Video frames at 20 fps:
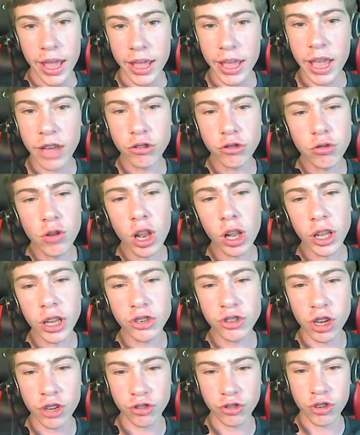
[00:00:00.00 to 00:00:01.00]
It's really
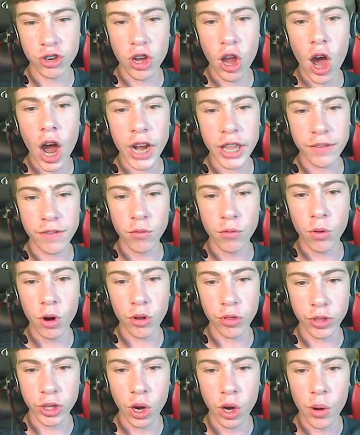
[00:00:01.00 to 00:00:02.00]
just not even
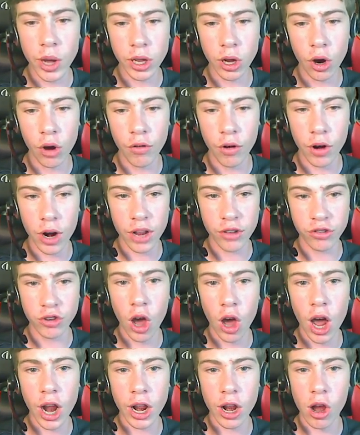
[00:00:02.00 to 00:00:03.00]
worth going over. It's
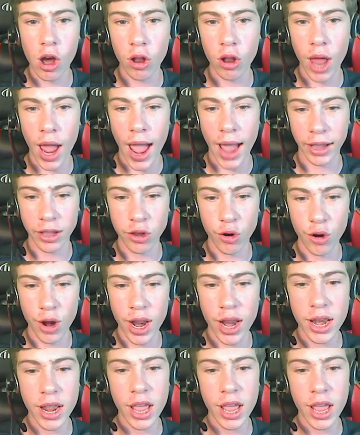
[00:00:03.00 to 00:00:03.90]
not at all accurate.